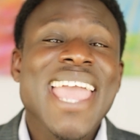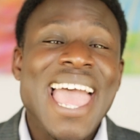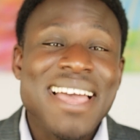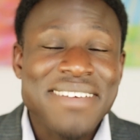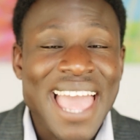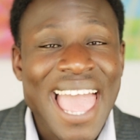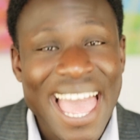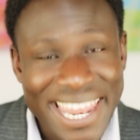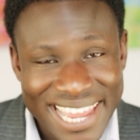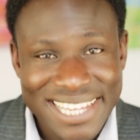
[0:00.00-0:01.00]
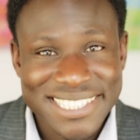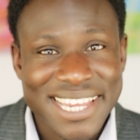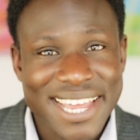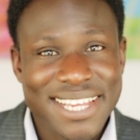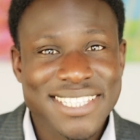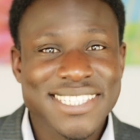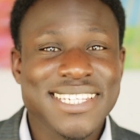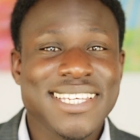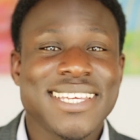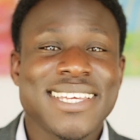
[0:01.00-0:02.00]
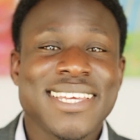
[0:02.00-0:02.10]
have had anxiety.